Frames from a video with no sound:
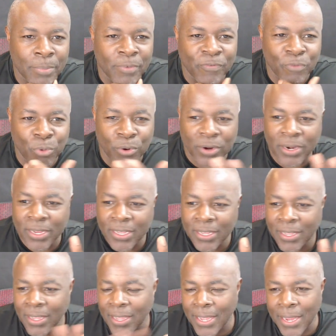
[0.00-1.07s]
before
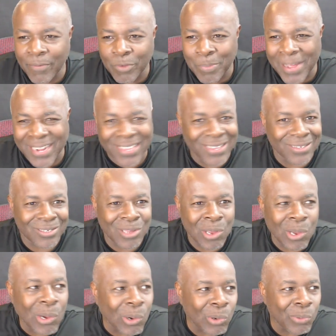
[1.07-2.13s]
everybody gets
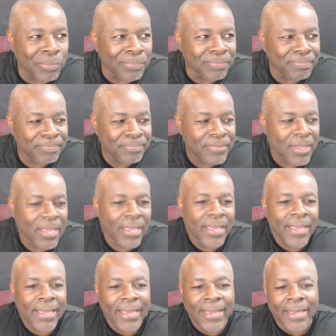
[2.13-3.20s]
home.
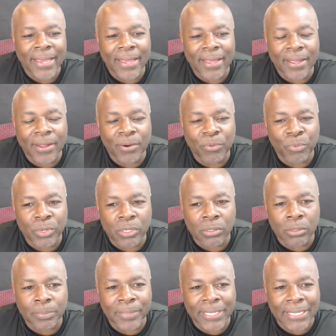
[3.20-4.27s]
And
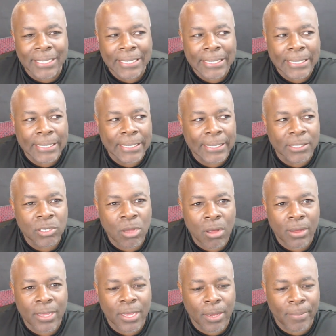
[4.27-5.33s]
we'll be
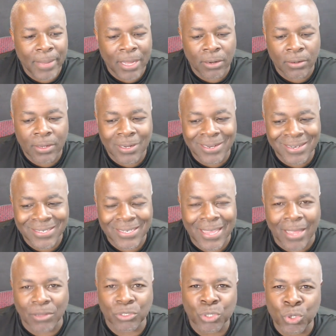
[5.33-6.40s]
talking about
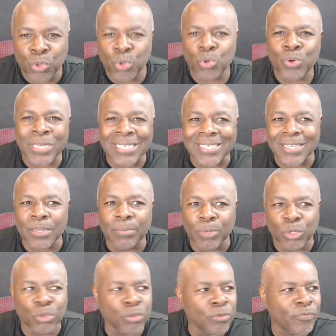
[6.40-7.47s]
discounts. Who is in the
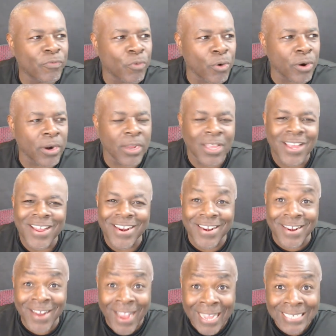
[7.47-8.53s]
mood for
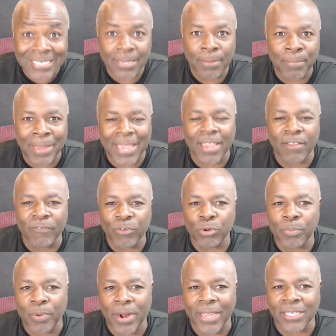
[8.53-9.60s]
not paying
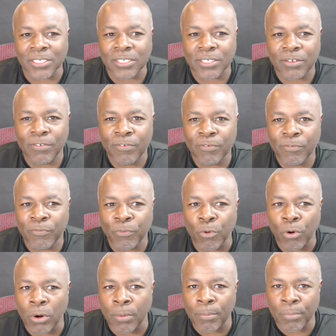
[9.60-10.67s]
full price
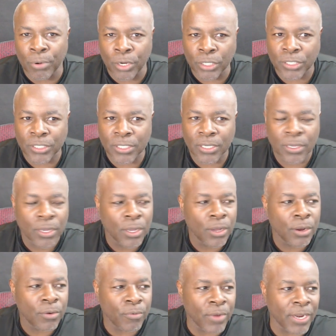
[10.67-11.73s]
for Brooks
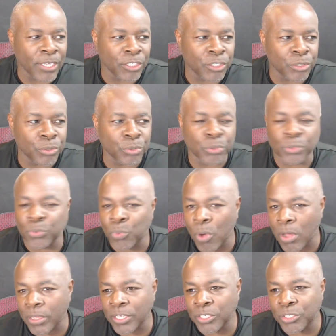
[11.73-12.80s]
running shoes,
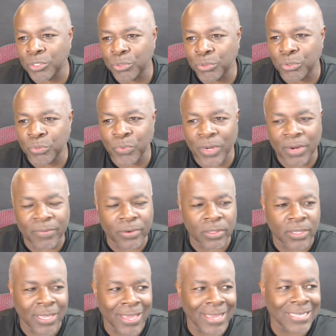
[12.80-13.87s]
walking shoes, whatever
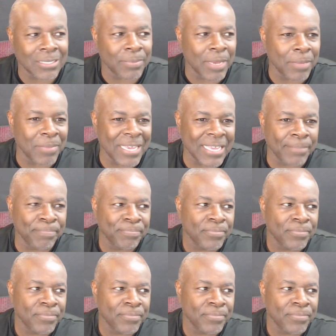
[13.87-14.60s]
the case may be?